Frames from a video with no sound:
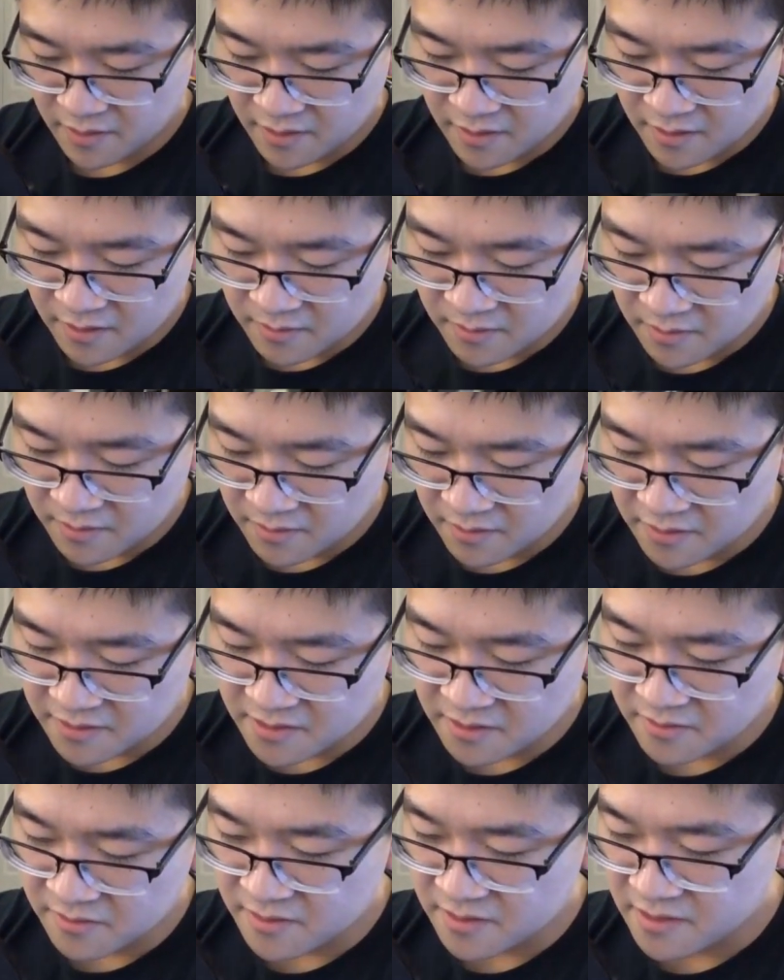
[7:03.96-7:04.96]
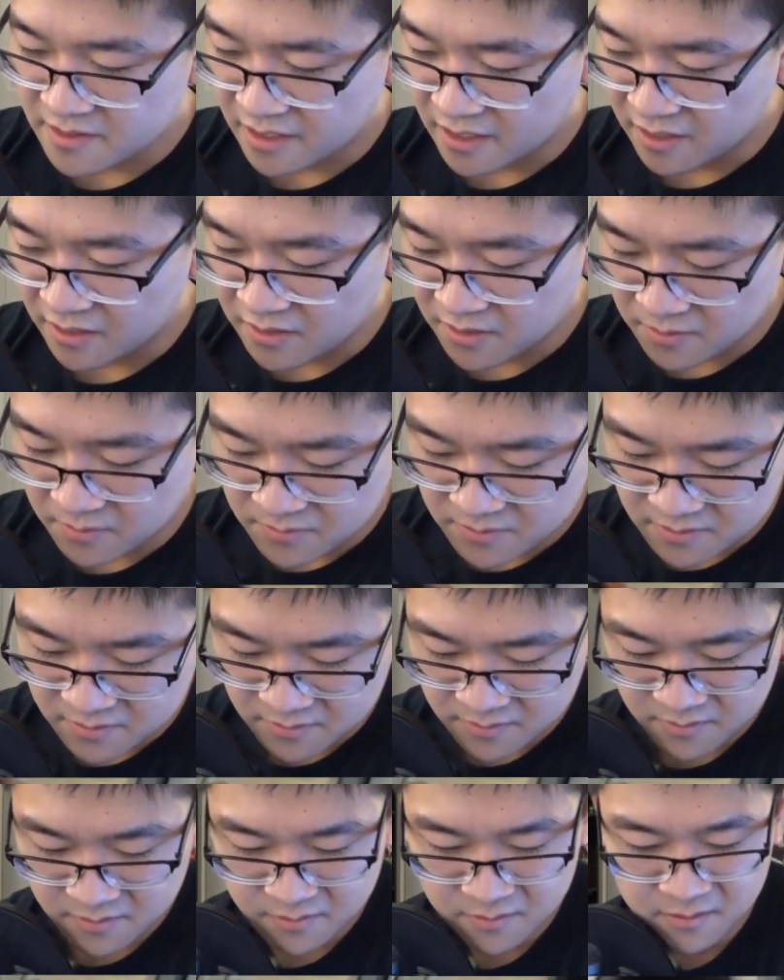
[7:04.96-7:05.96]
nice little design
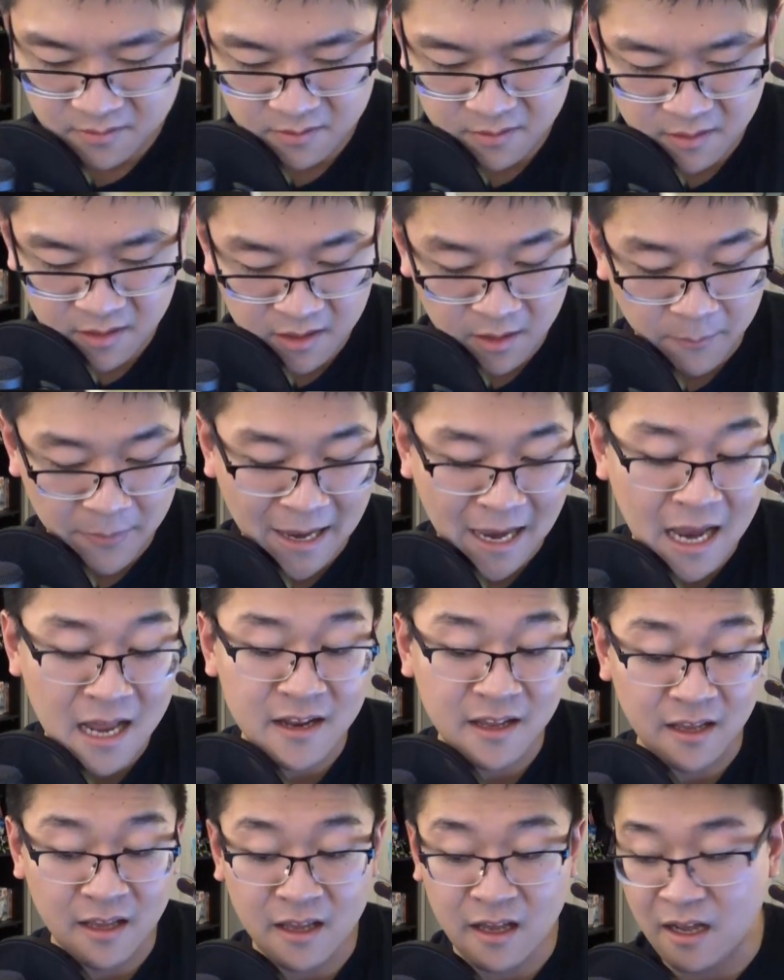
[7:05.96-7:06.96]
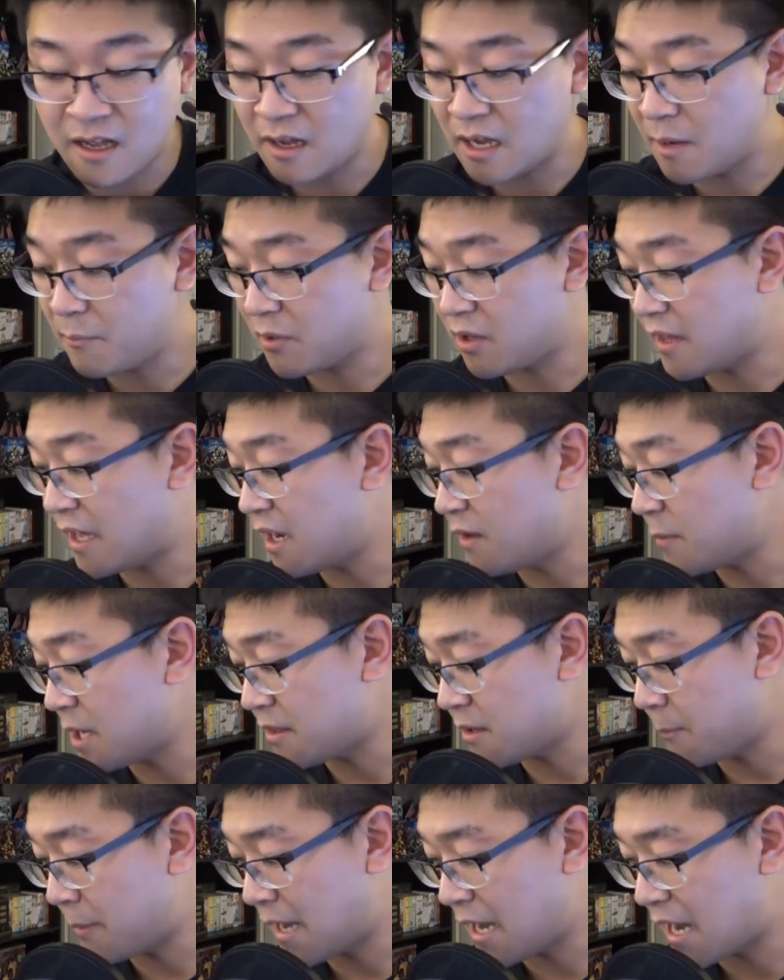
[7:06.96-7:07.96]
cues. And the padding, I'm glad
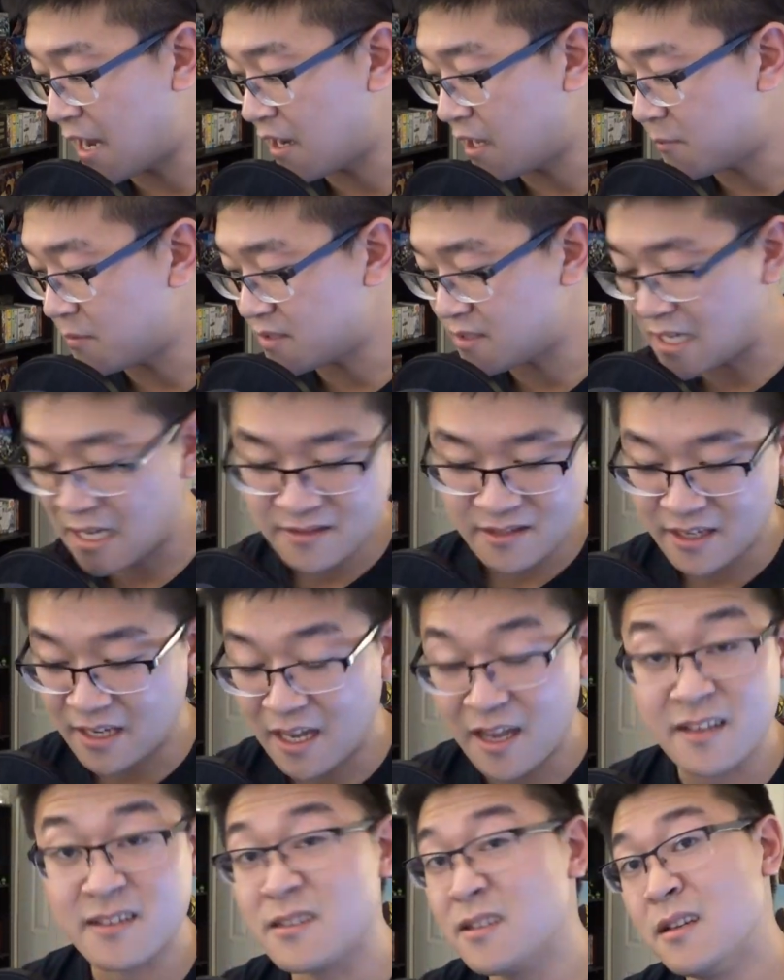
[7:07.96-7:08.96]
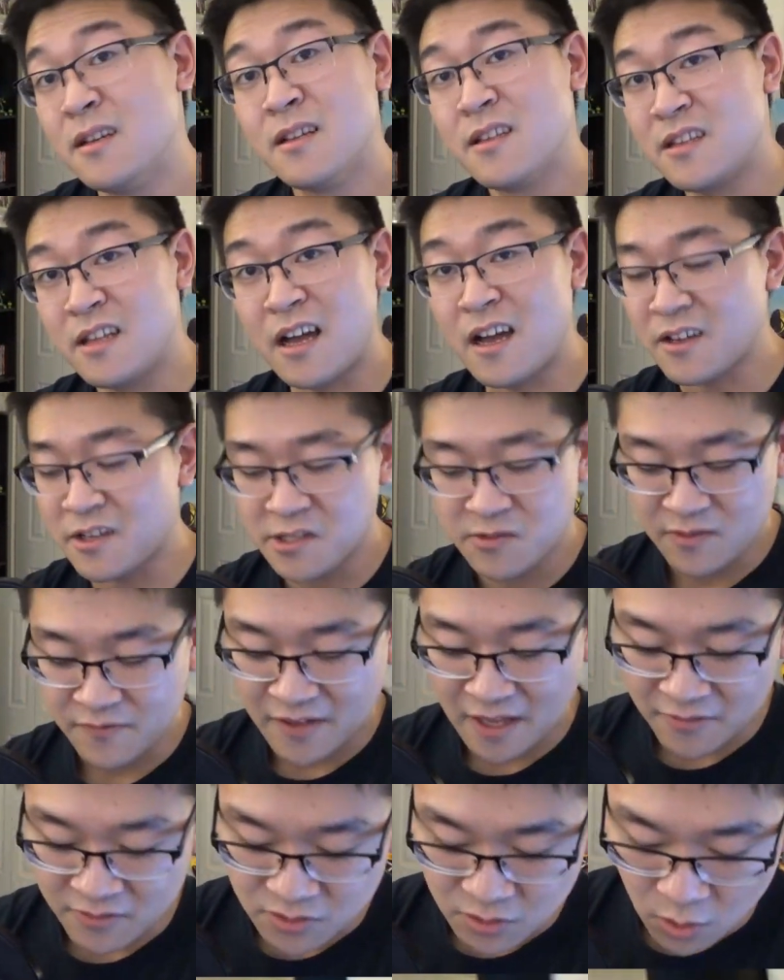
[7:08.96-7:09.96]
about the padding because that thing has. The Oculus
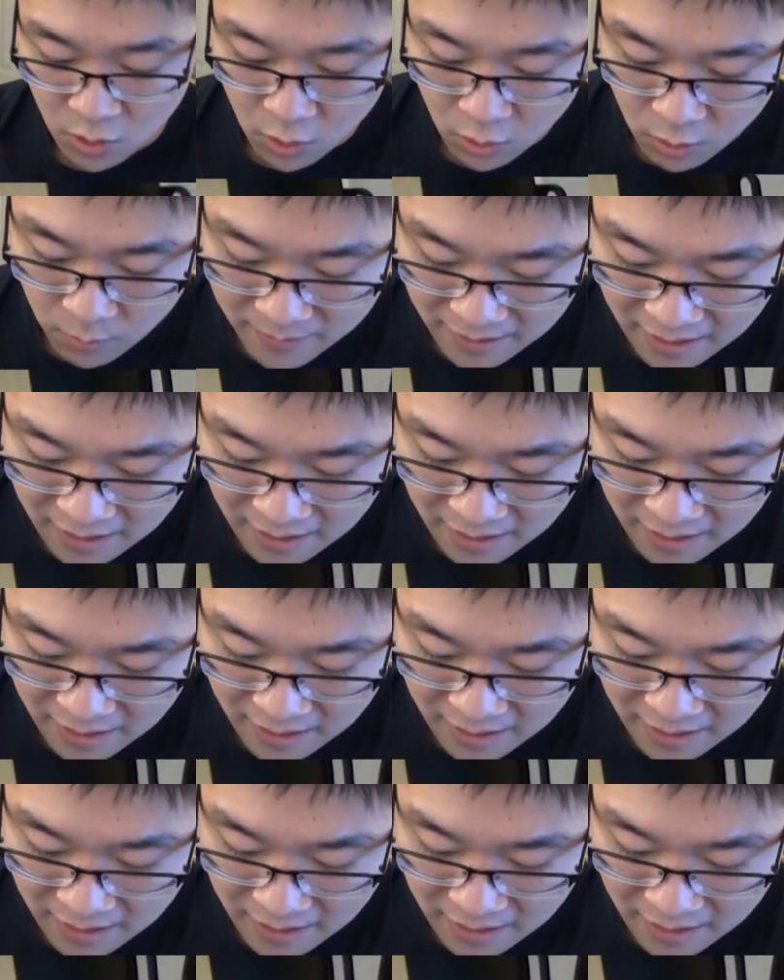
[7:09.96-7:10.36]
Rift has no